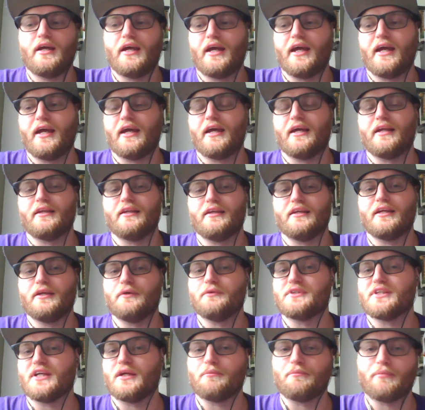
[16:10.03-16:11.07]
and
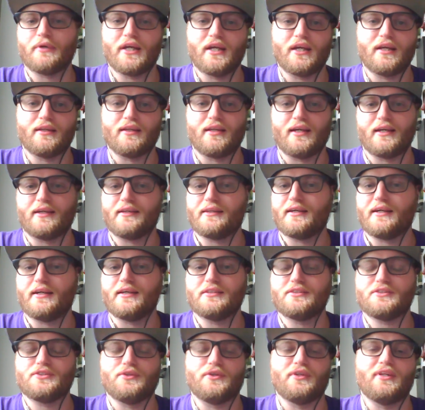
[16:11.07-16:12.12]
he was getting paid like
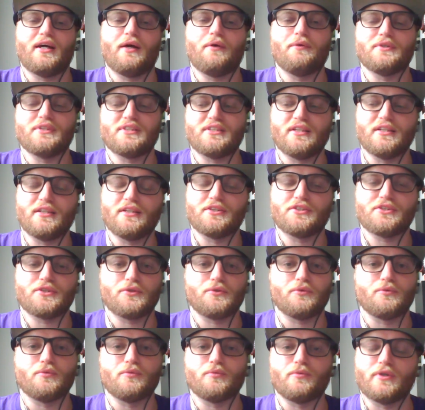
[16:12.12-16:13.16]
that. So that was the
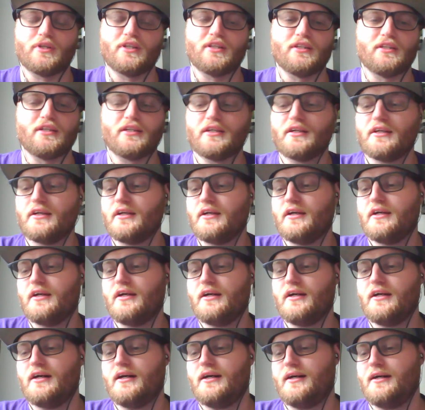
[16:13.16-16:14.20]
issue, really.
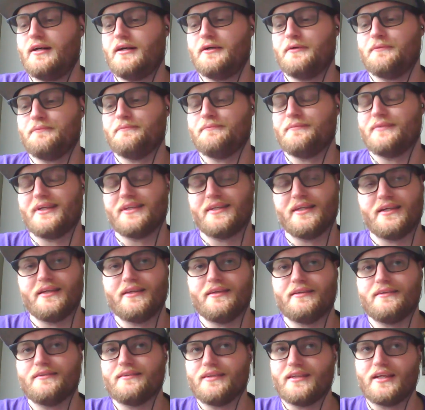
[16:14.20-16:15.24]
And
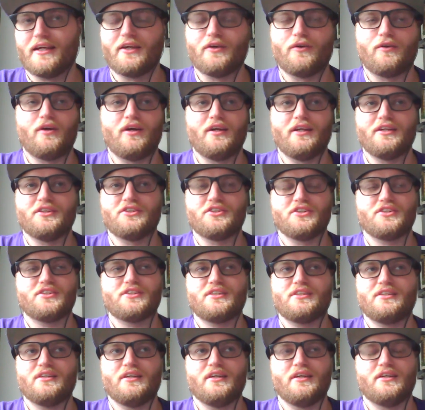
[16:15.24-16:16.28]
then later on, it
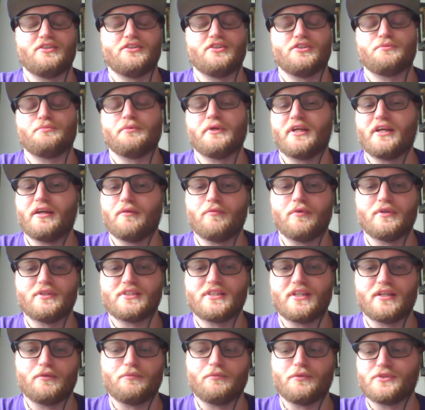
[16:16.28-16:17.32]
just became an
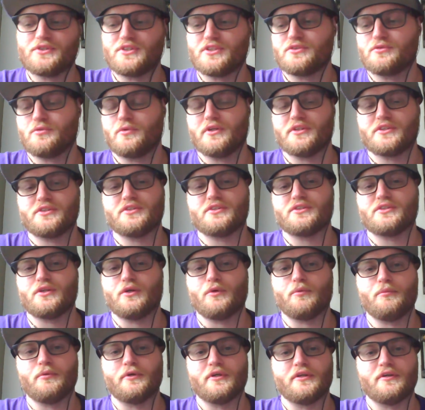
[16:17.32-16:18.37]
untenable situation.
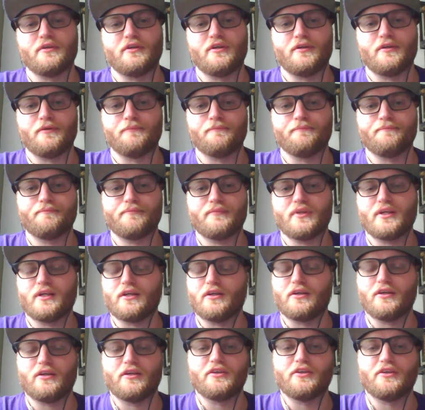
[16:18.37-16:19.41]
So, but
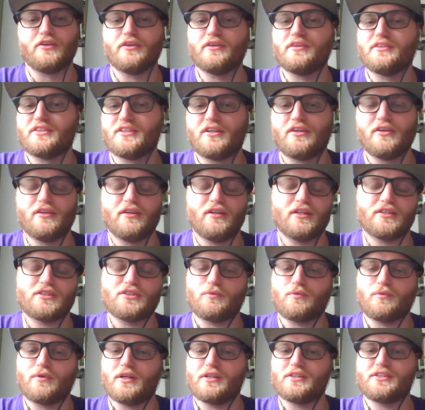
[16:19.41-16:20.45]
good luck
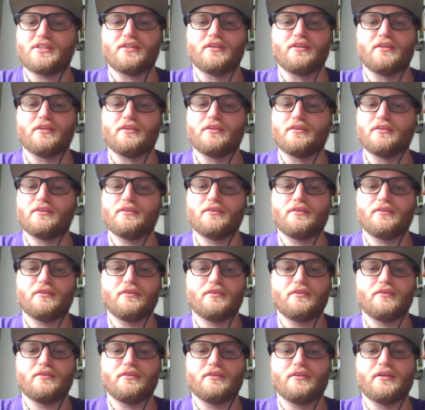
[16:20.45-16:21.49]
to Russ, and
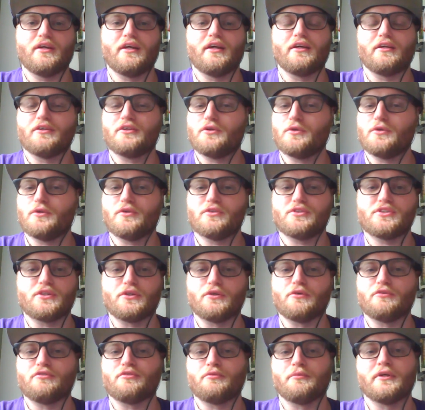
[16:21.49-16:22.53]
kudos
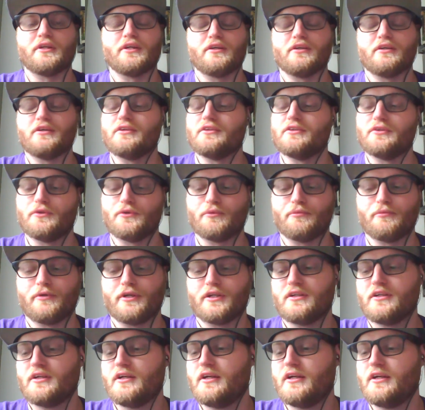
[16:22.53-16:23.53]
to you for being a good dude, man.